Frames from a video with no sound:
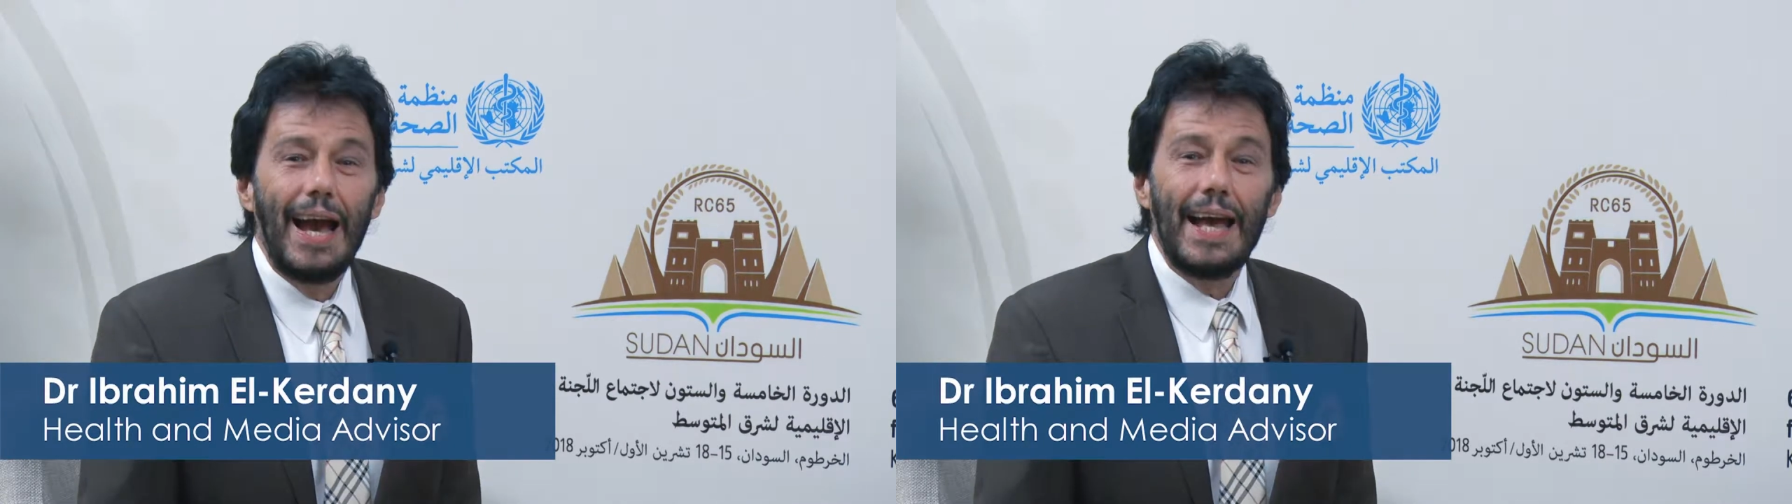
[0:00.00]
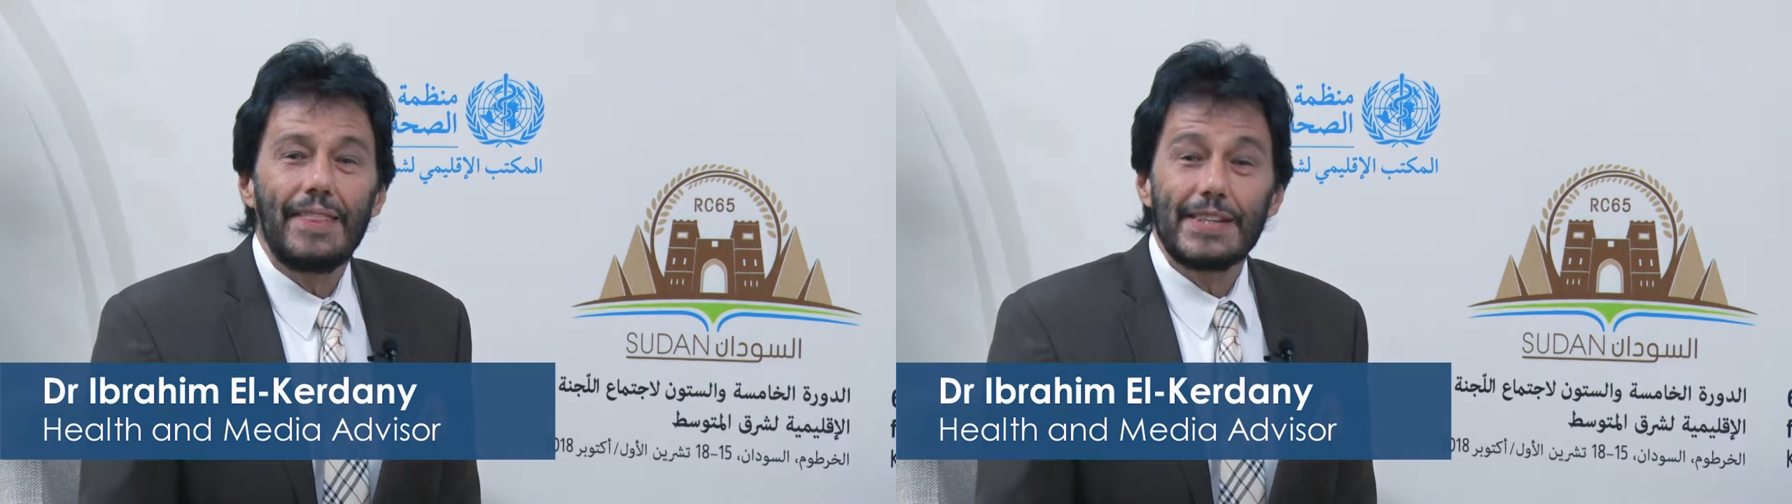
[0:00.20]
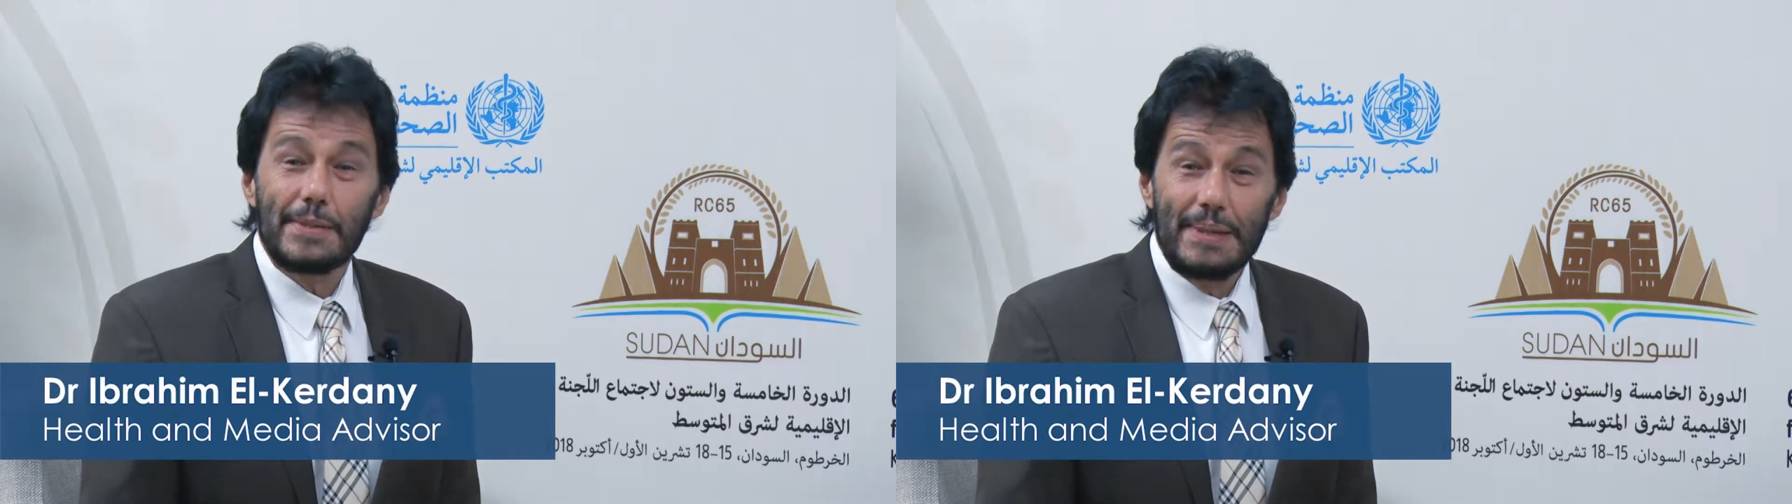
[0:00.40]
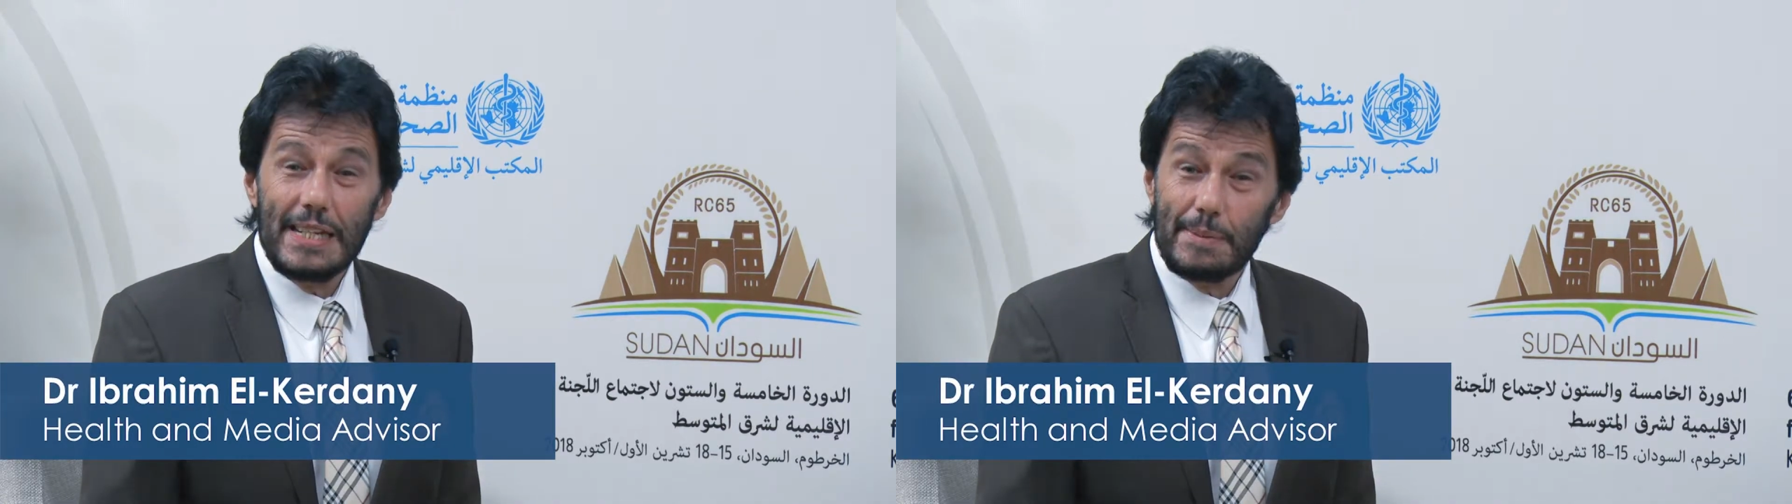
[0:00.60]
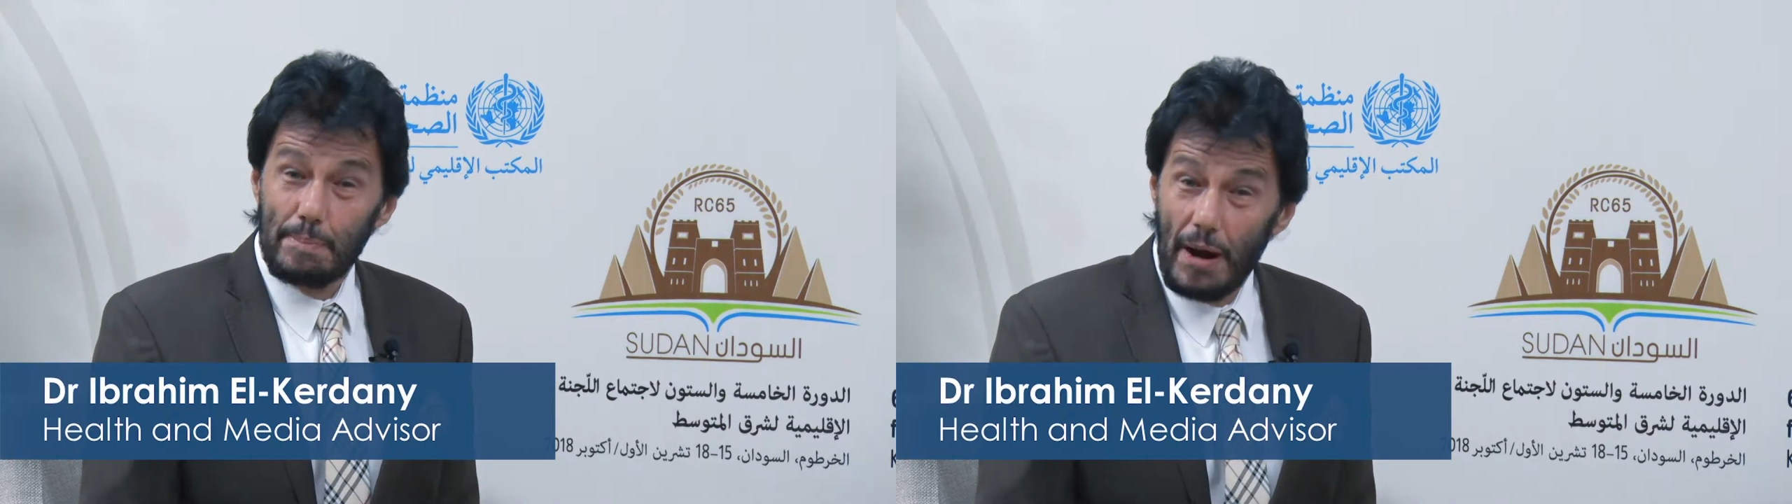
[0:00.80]
and this
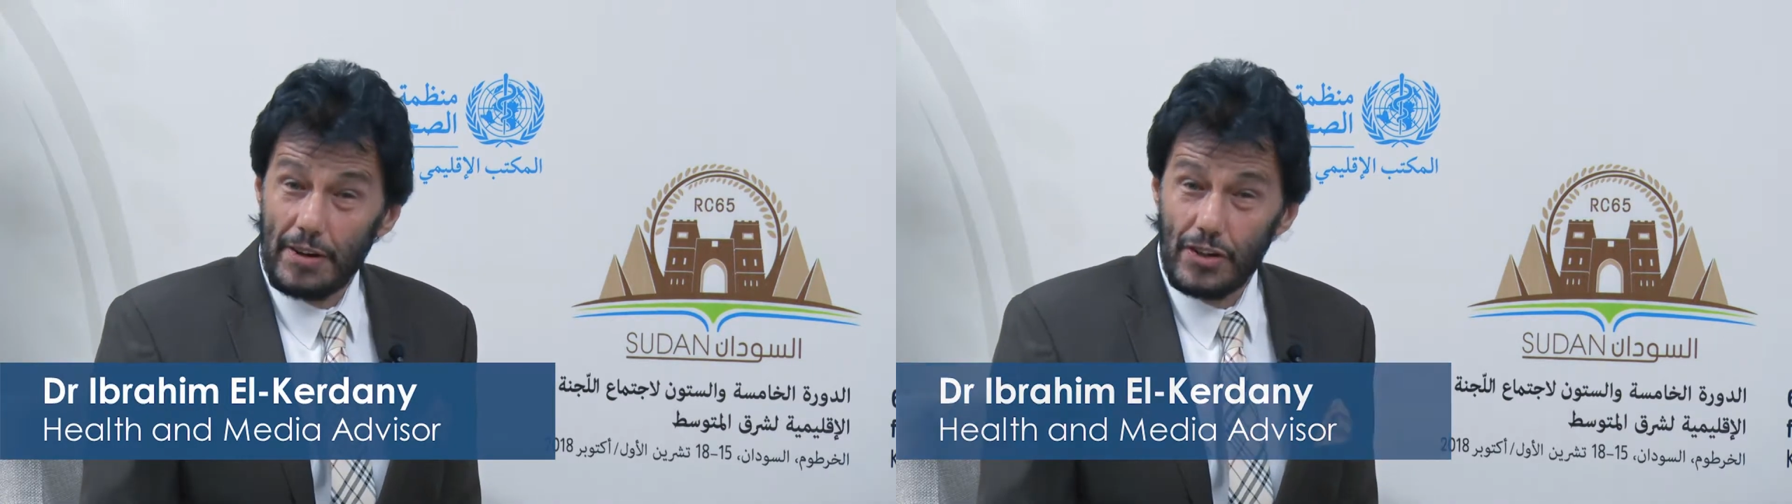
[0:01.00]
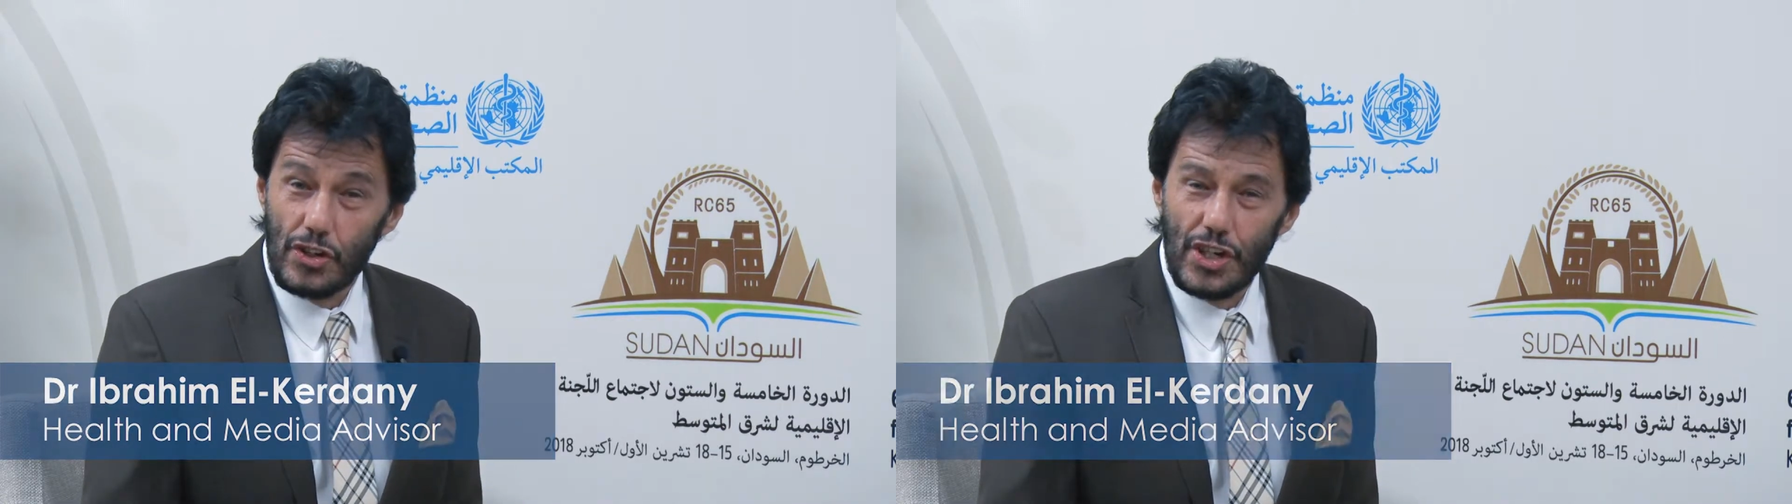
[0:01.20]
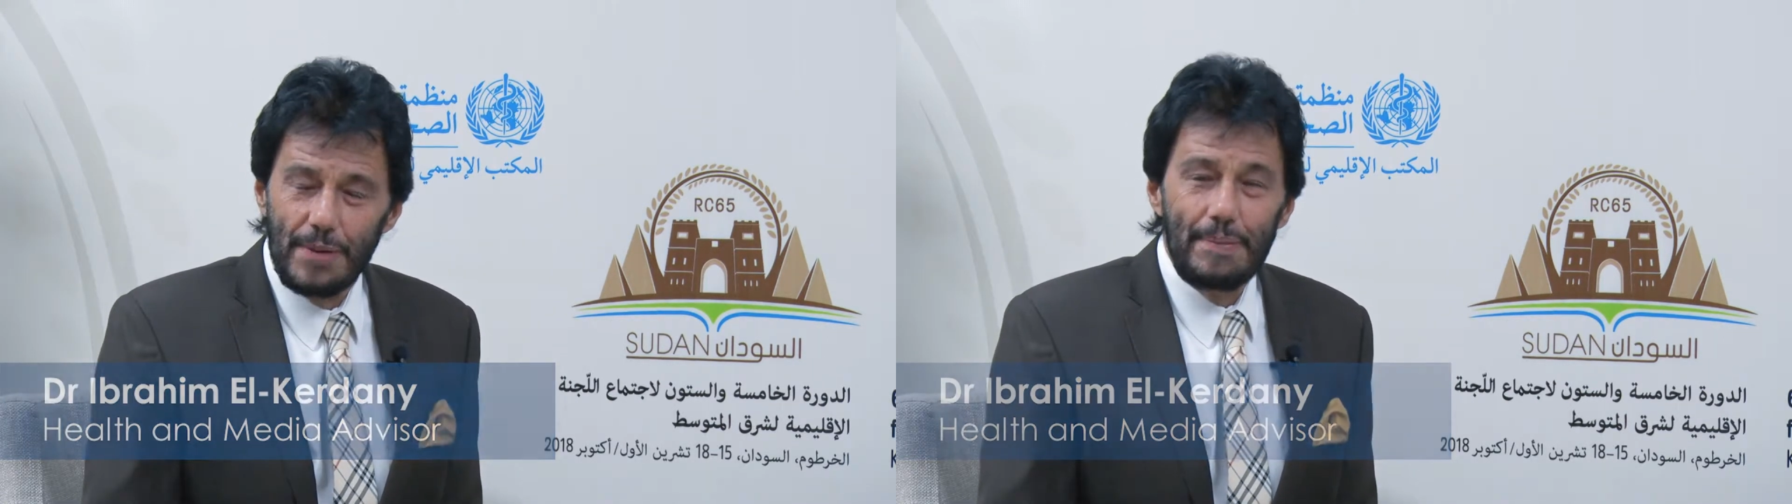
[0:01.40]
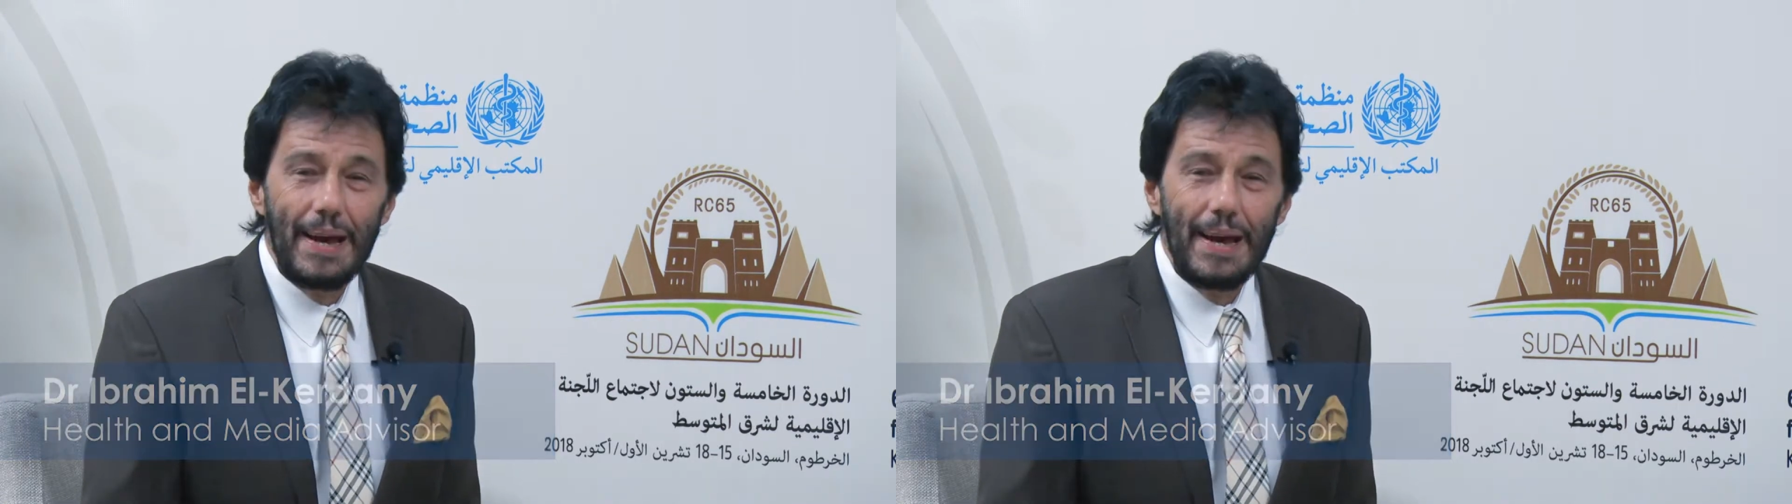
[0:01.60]
means partnership.